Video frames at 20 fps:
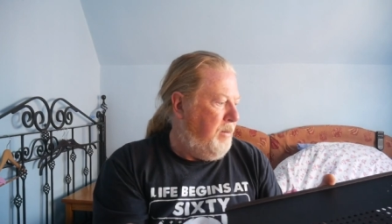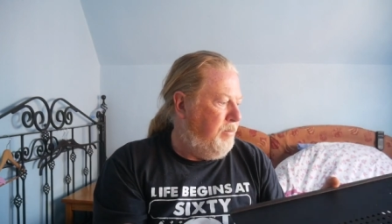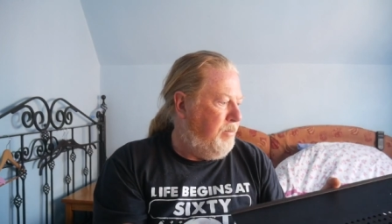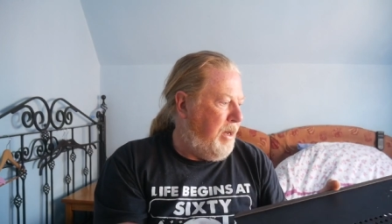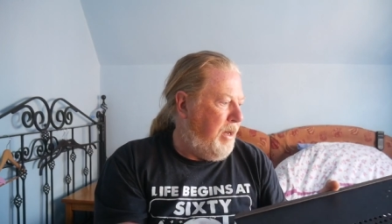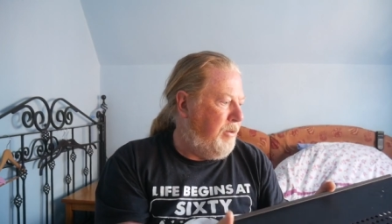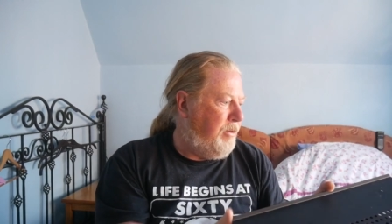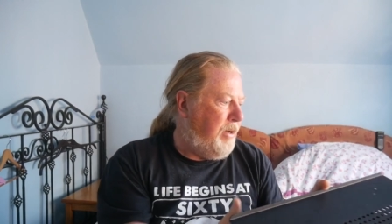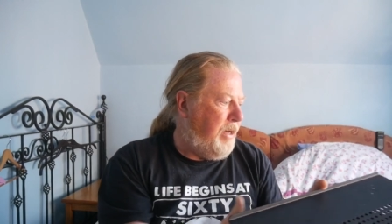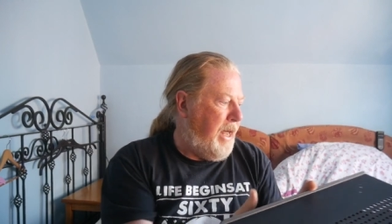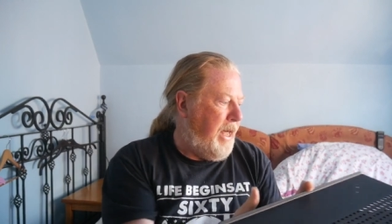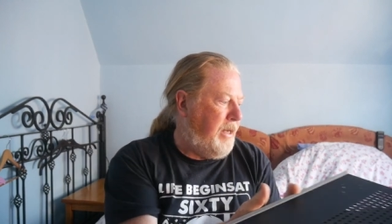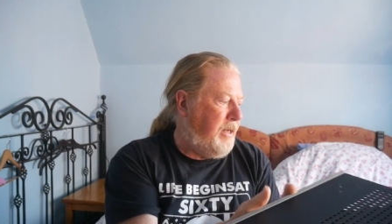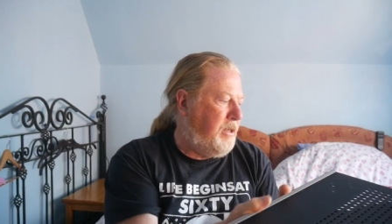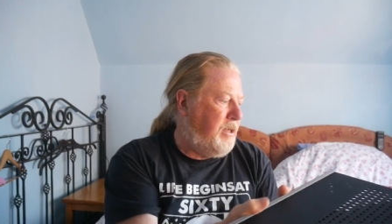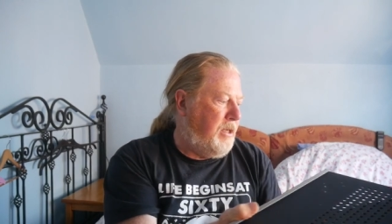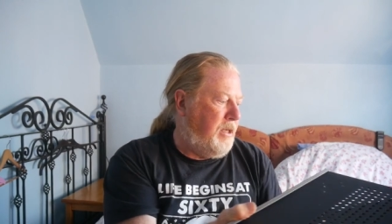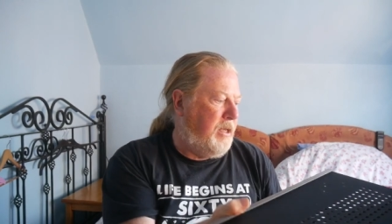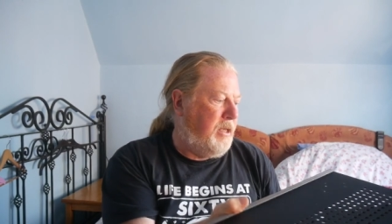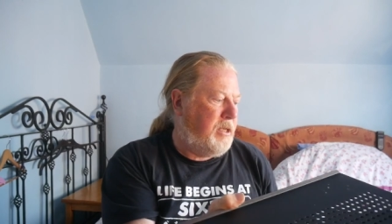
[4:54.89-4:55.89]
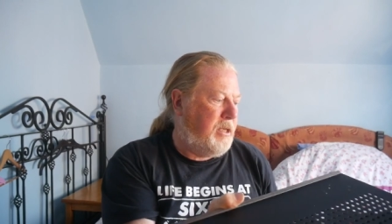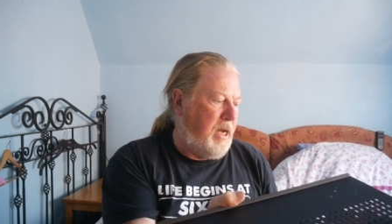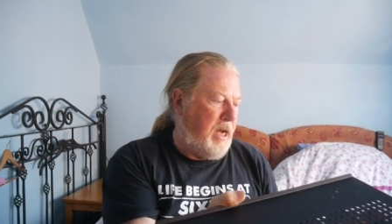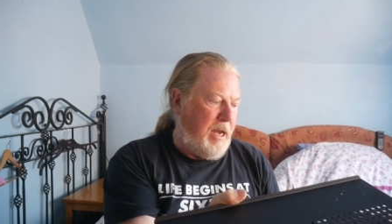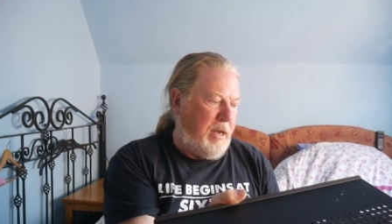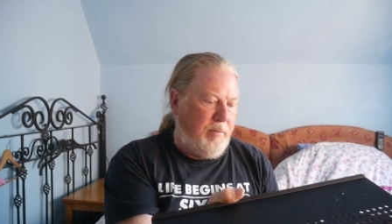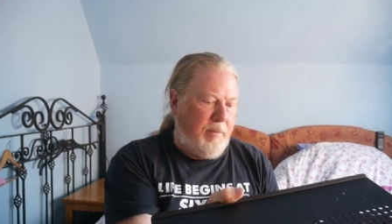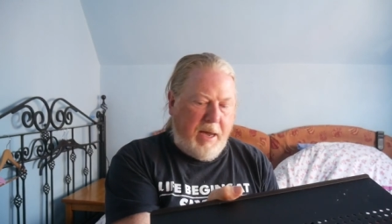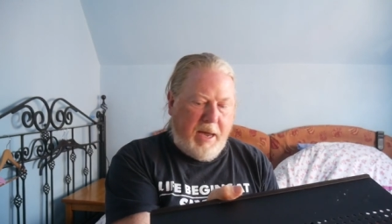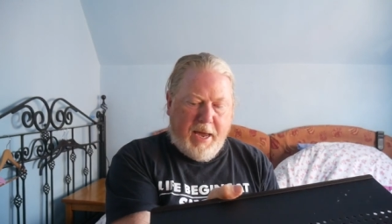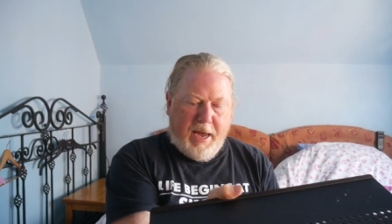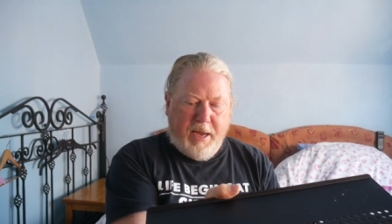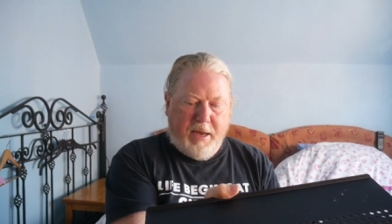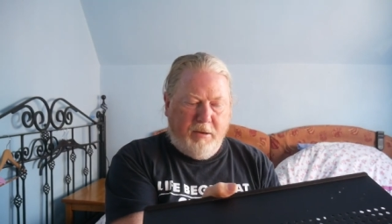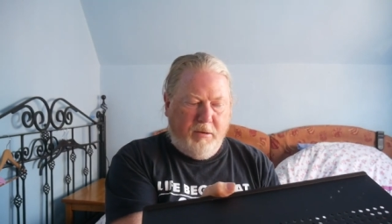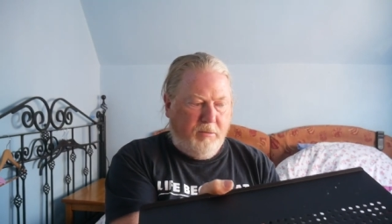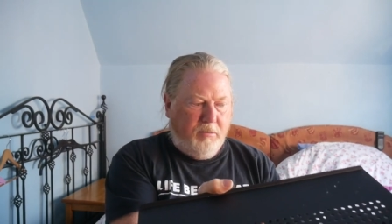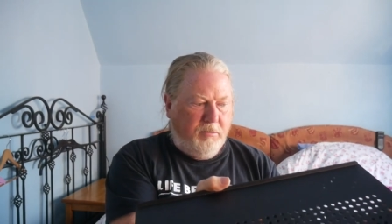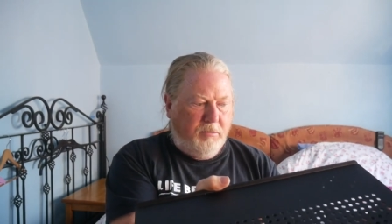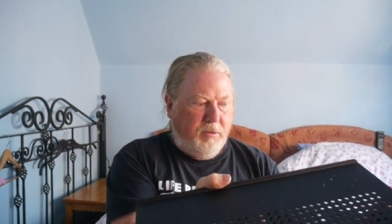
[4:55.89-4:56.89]
both legs at the same
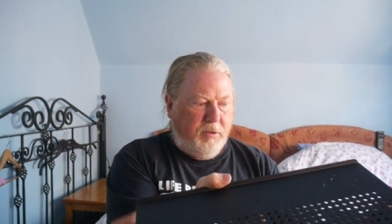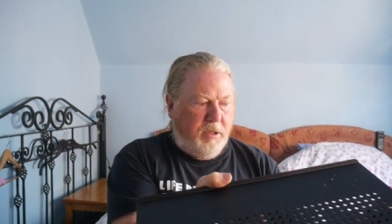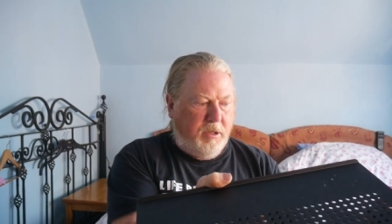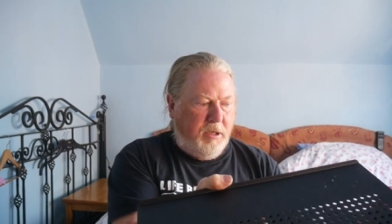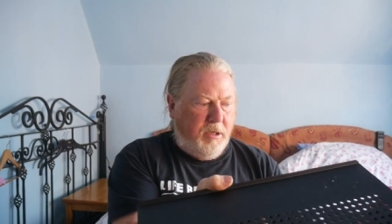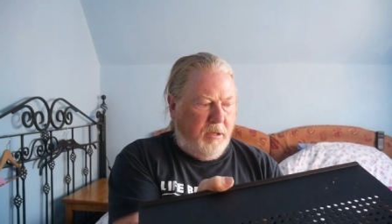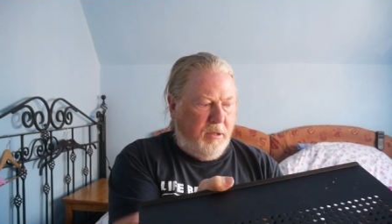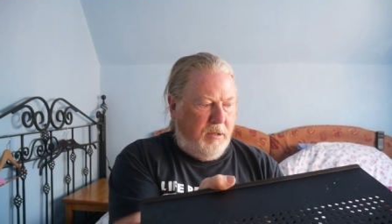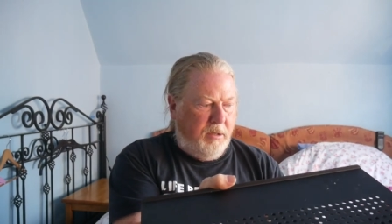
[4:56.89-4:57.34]
angles.